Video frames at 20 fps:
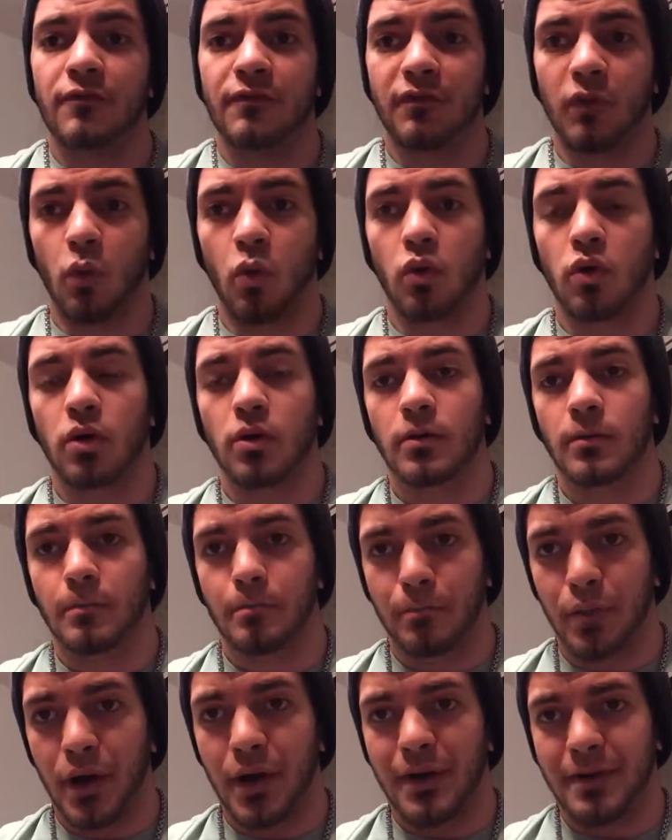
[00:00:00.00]
for
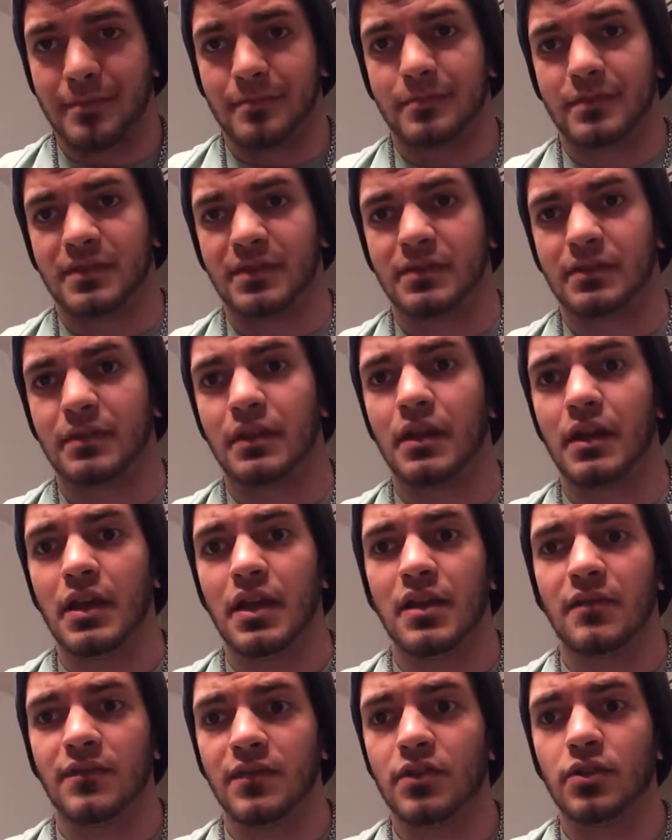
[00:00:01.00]
pumps.
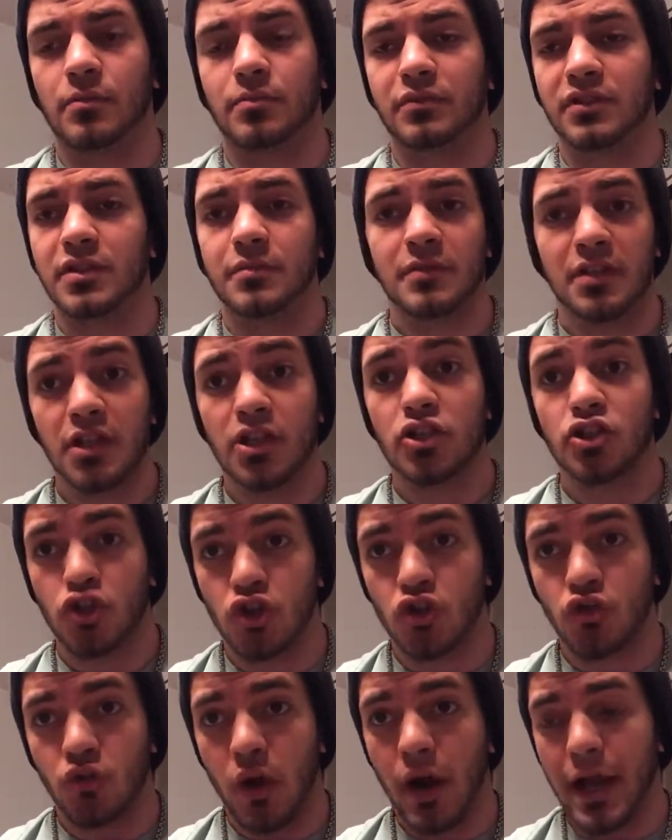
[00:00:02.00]
If you don't believe me,
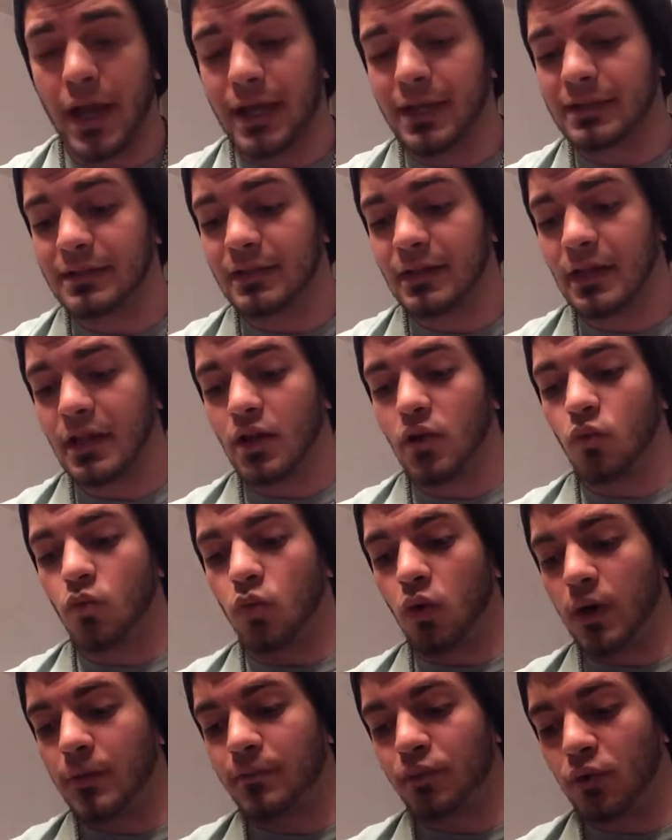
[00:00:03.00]
try it.
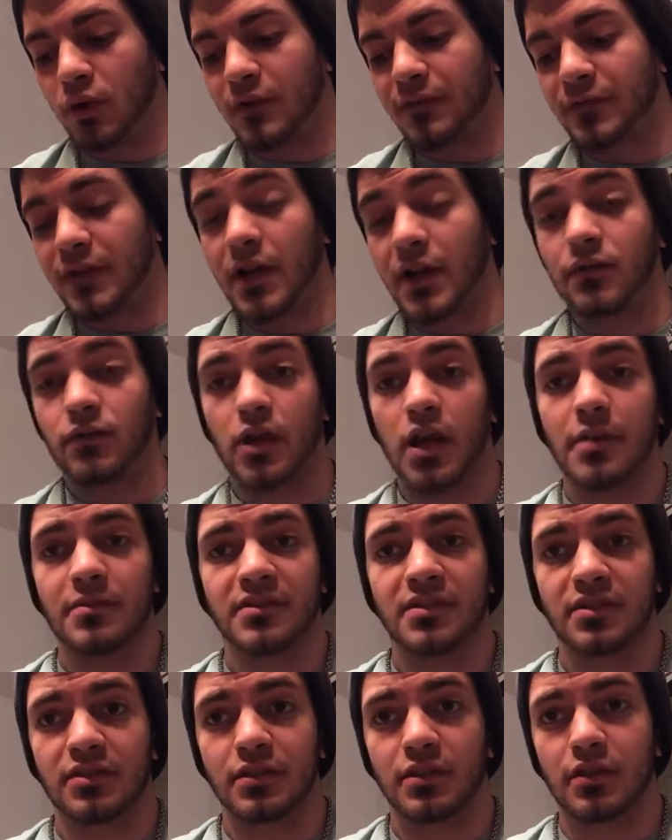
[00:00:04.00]
1.5
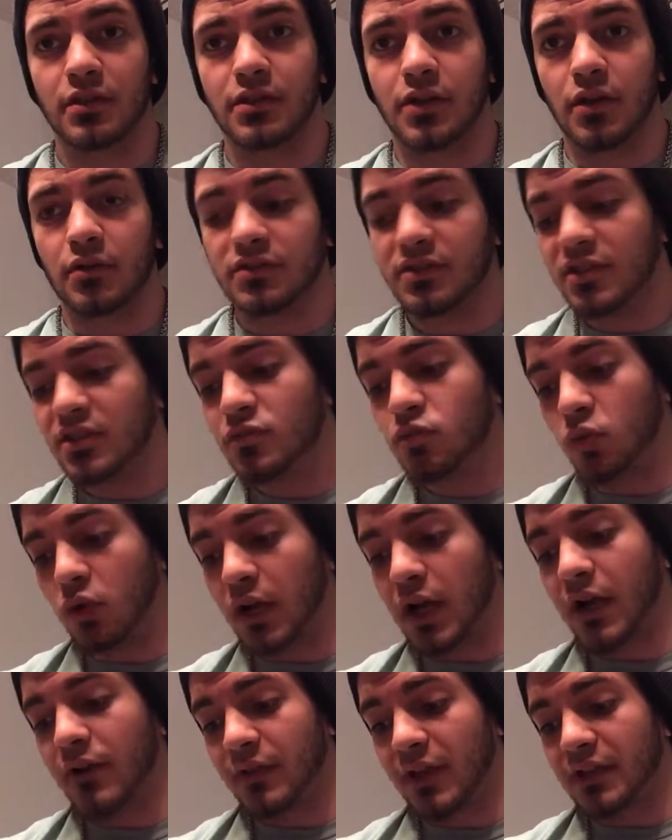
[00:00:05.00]
grams is a good dosage. Would
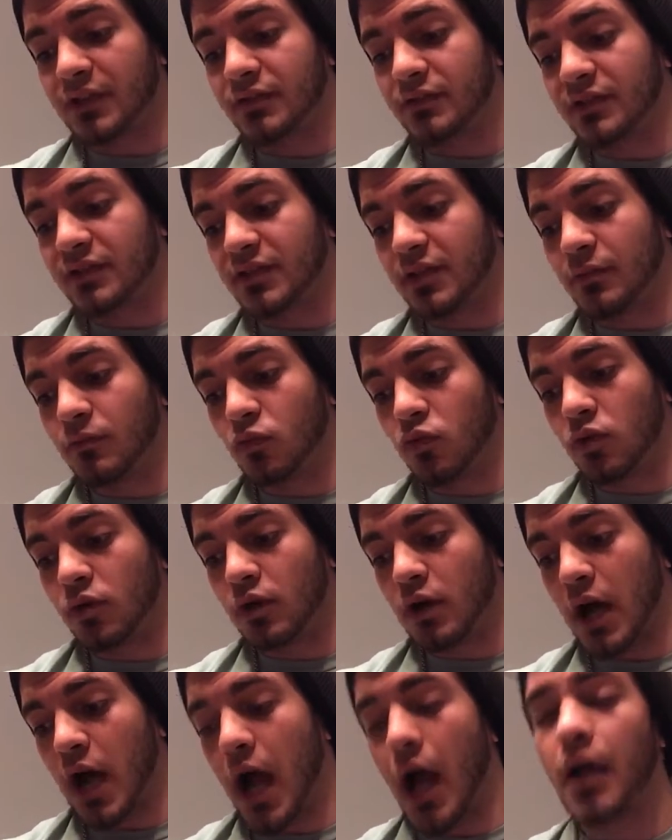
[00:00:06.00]
I have liked to have seen
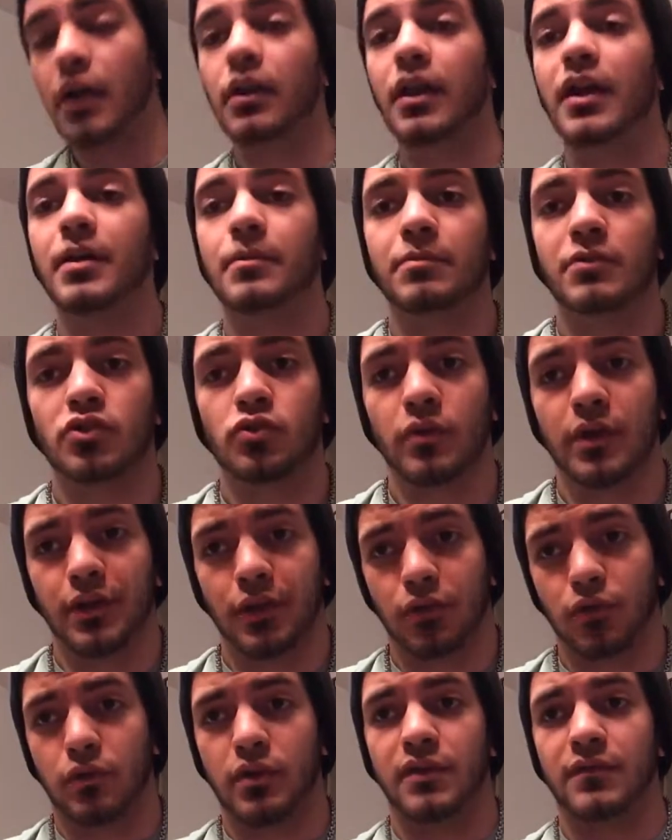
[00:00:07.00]
more? I like between
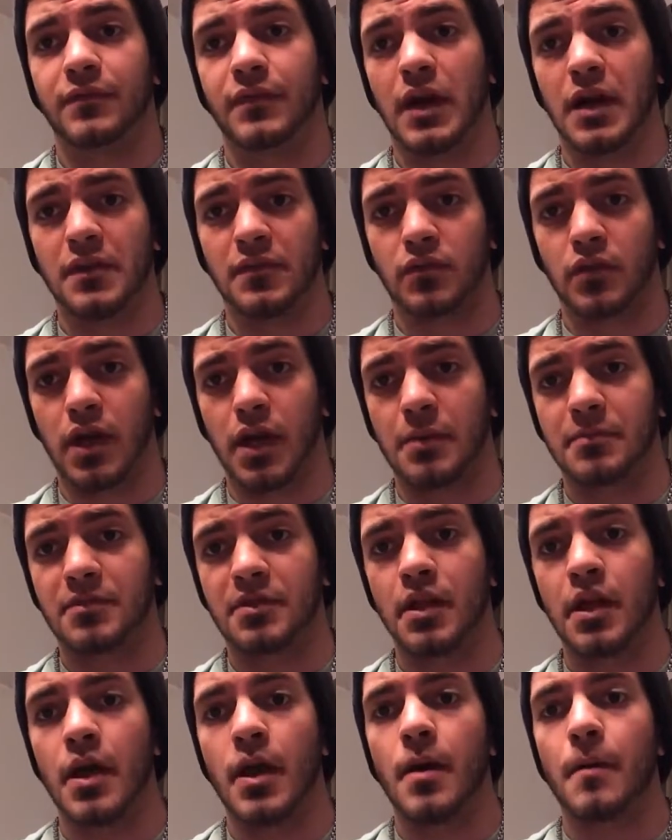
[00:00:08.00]
3 to 5 grams,
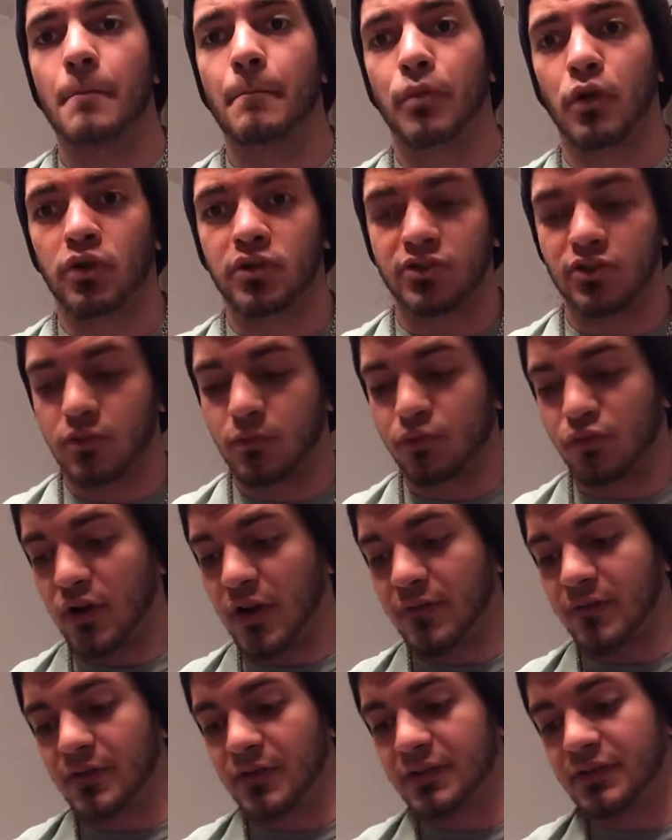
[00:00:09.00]
personal
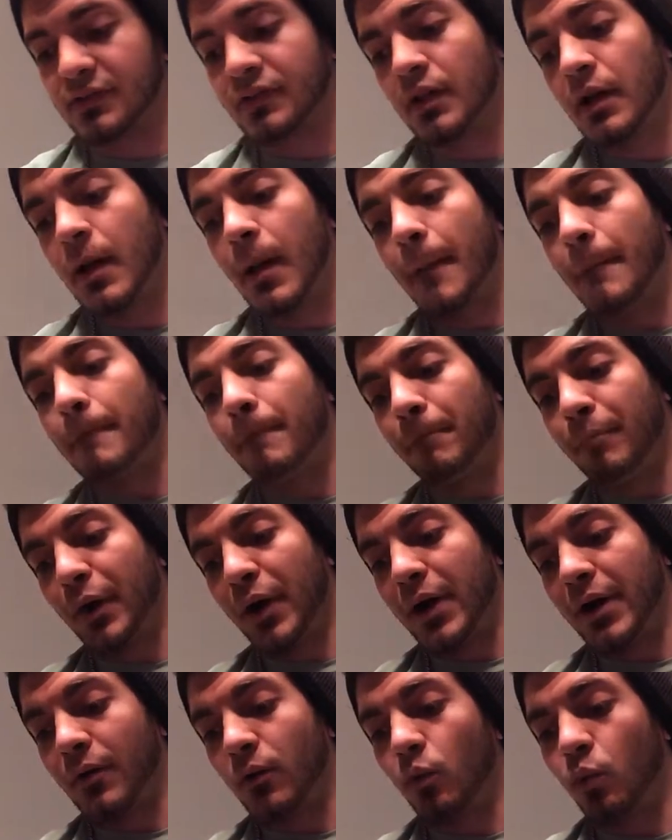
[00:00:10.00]
preference.
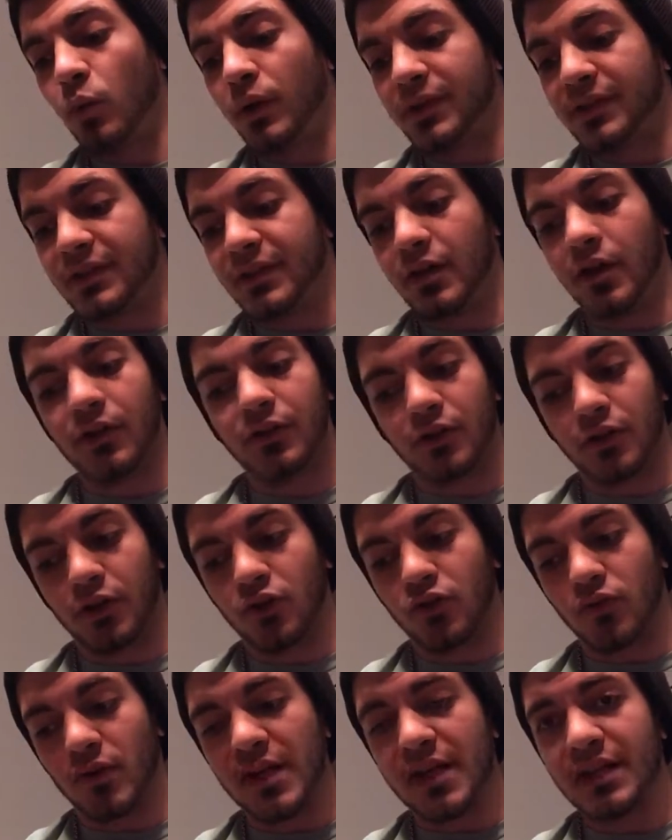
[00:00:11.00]
But with the other
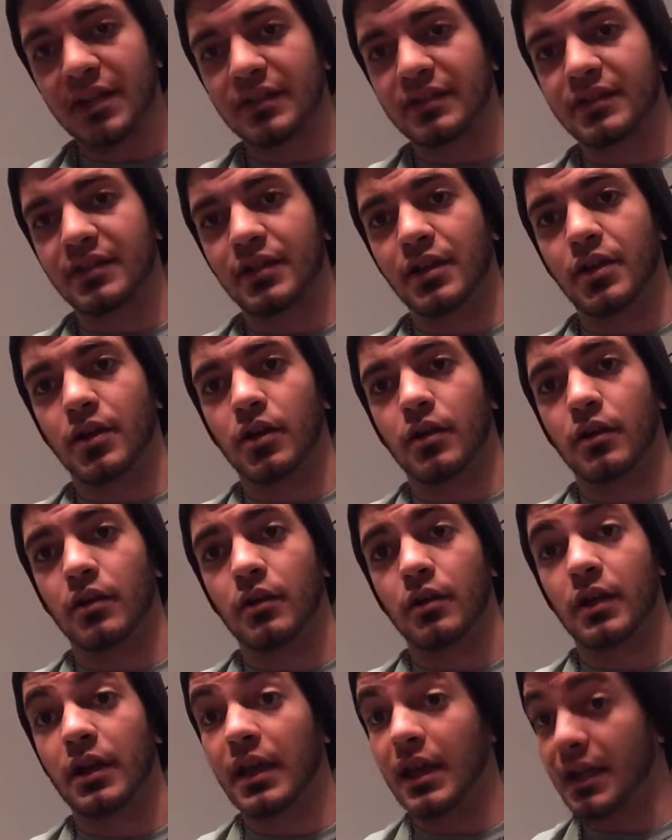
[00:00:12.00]
ingredients in here,
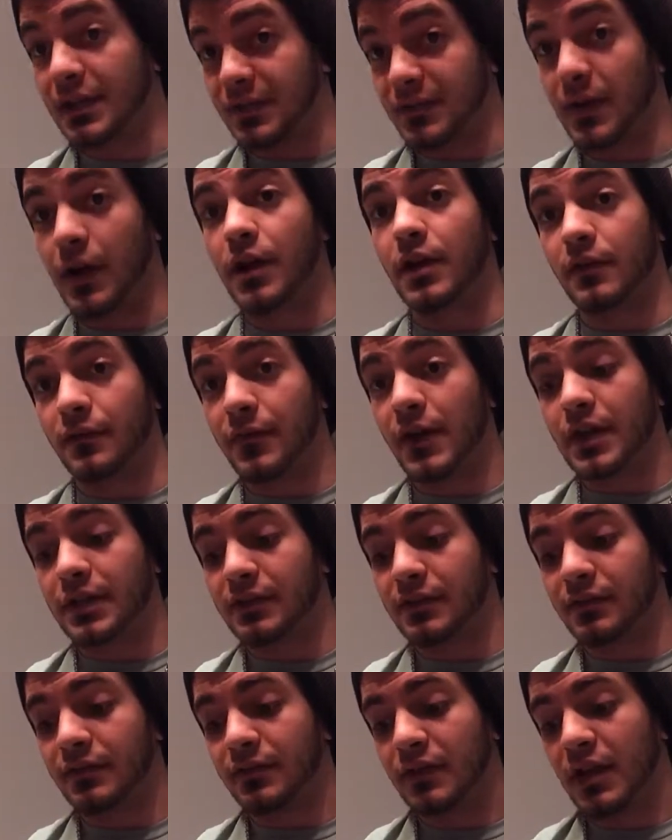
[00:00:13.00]
it's very effective.